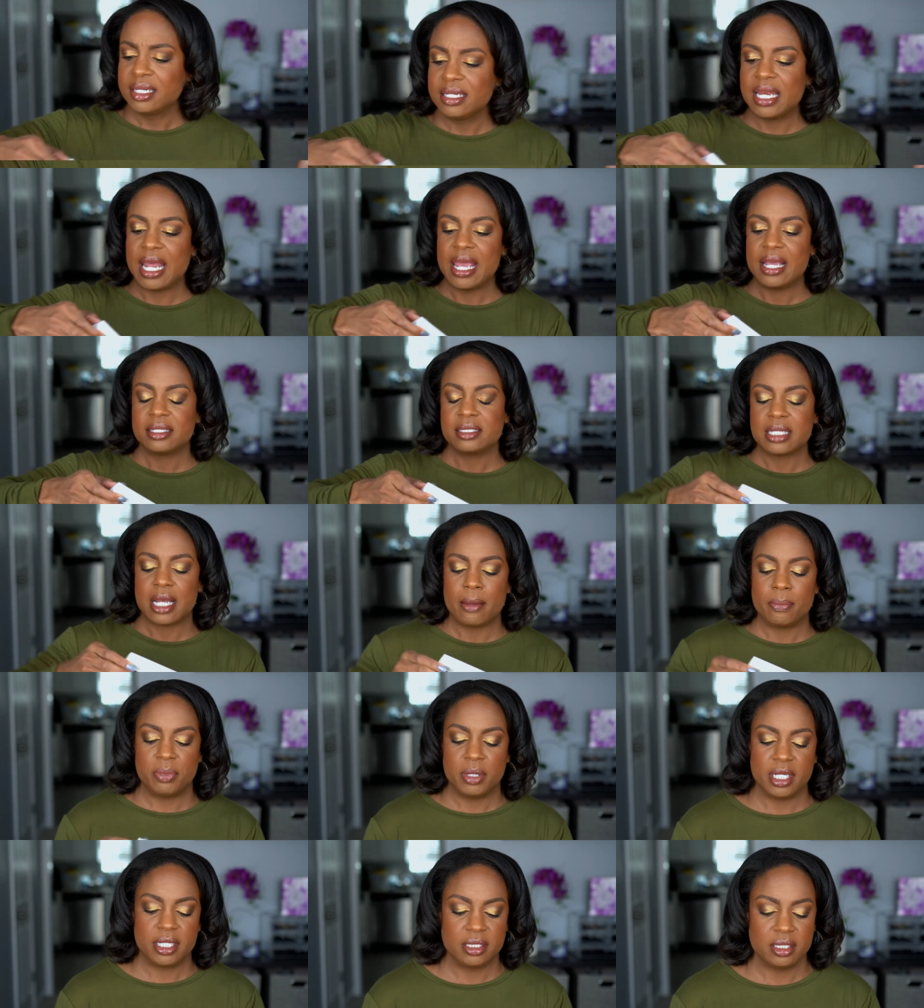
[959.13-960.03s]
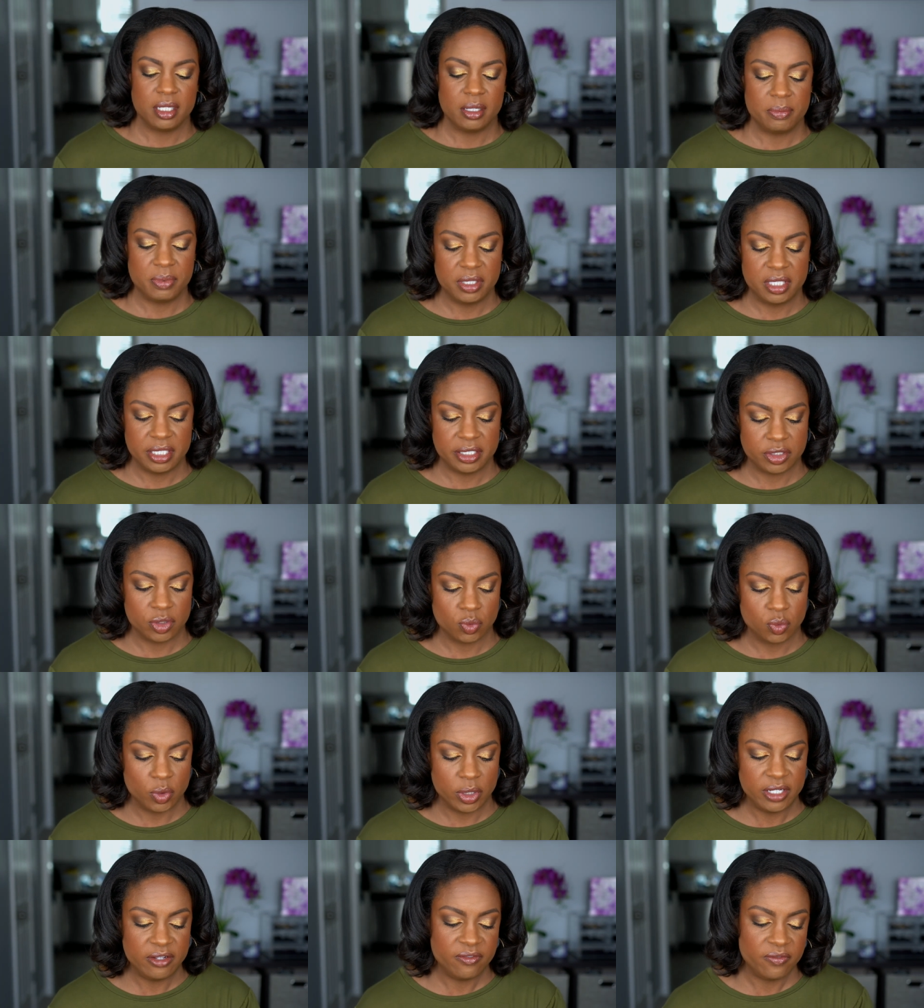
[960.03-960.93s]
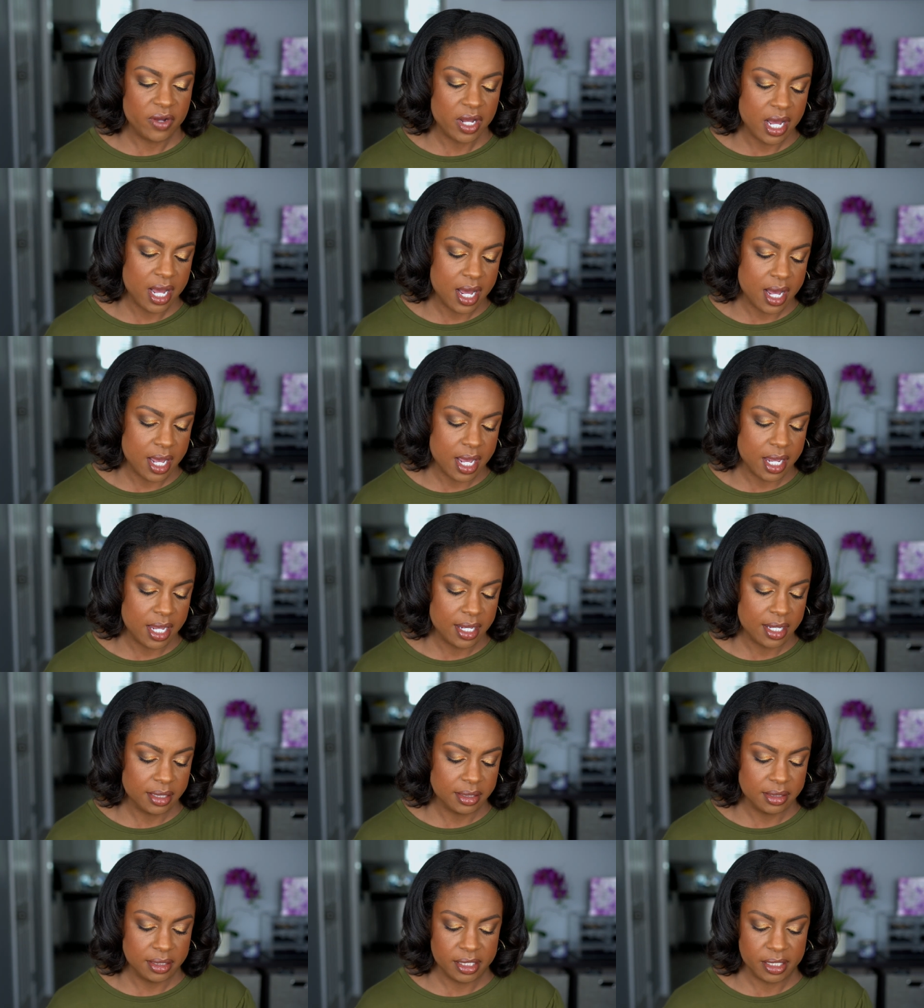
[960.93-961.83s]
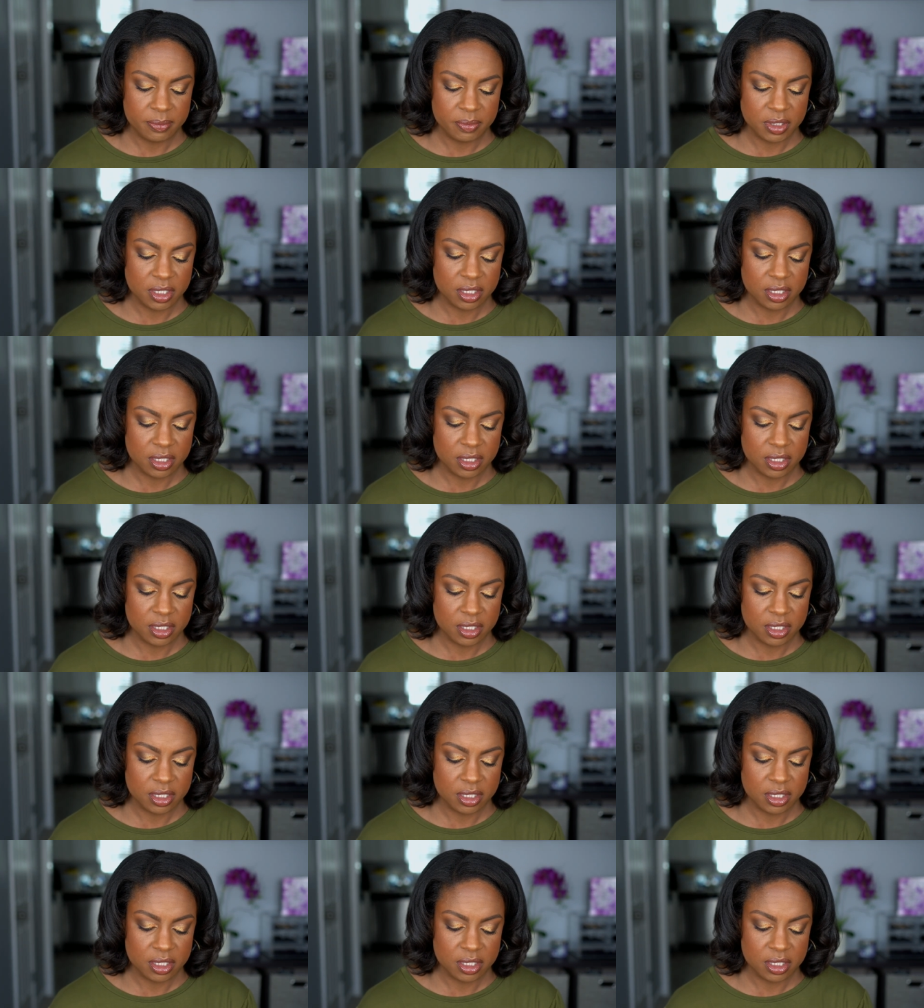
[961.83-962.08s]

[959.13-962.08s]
Next, I picked up this REFY Lip